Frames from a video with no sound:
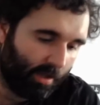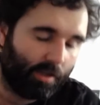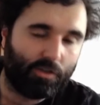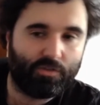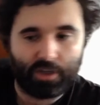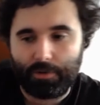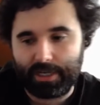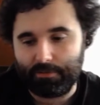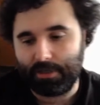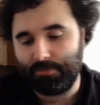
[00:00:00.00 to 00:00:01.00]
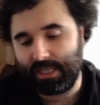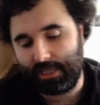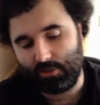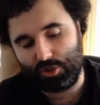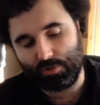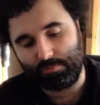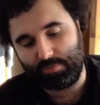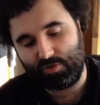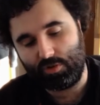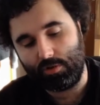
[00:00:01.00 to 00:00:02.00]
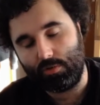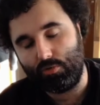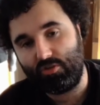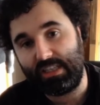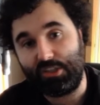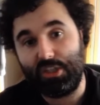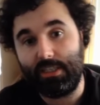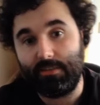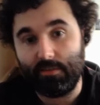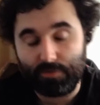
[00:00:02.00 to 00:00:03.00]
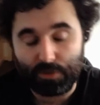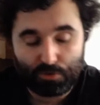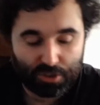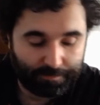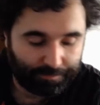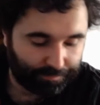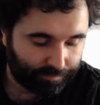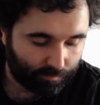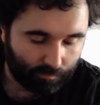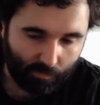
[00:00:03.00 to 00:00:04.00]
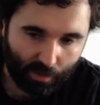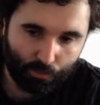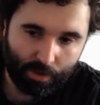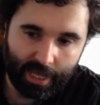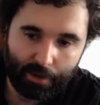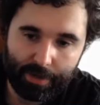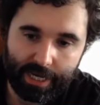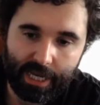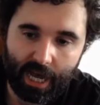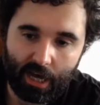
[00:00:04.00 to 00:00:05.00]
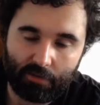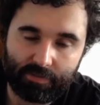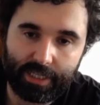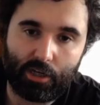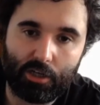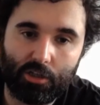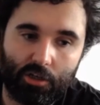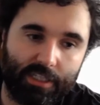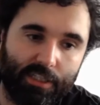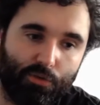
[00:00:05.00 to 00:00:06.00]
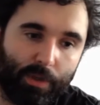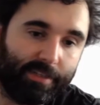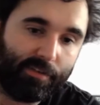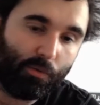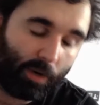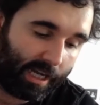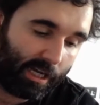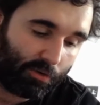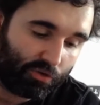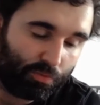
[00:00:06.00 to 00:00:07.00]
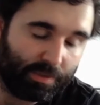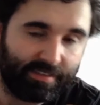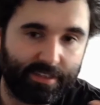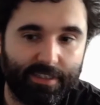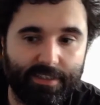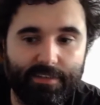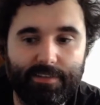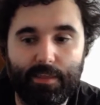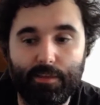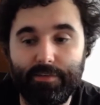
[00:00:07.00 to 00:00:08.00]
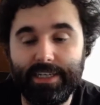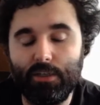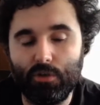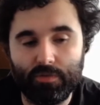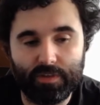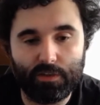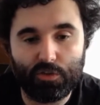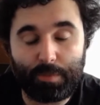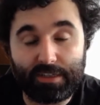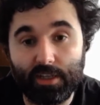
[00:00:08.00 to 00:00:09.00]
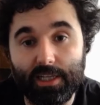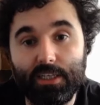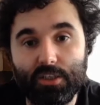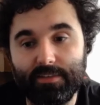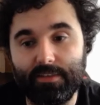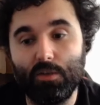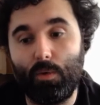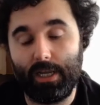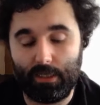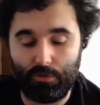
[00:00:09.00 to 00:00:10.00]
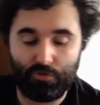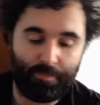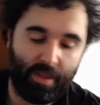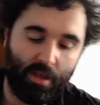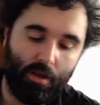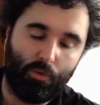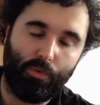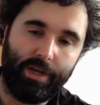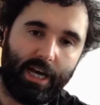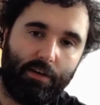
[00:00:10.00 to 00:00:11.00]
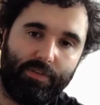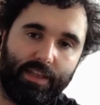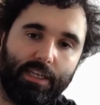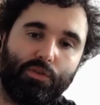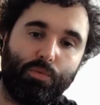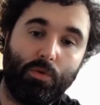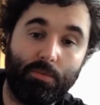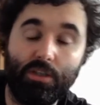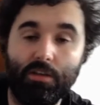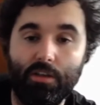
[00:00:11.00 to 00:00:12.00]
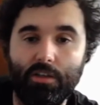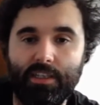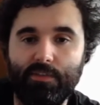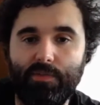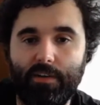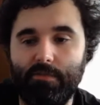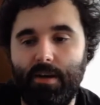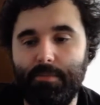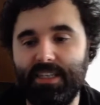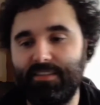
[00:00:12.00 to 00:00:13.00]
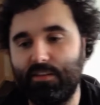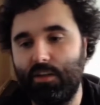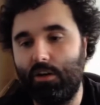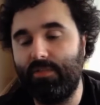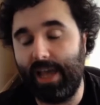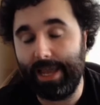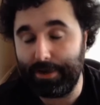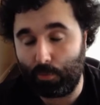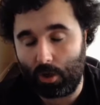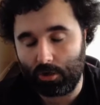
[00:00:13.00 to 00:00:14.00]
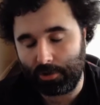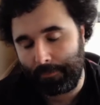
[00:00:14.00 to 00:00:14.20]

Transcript: So anyway, we then jump to 6 years in the future, where we have Leon on his way to the White House. We see these 3 other special agents in the White House. We have this woman that is very reminiscent of Ada Wong,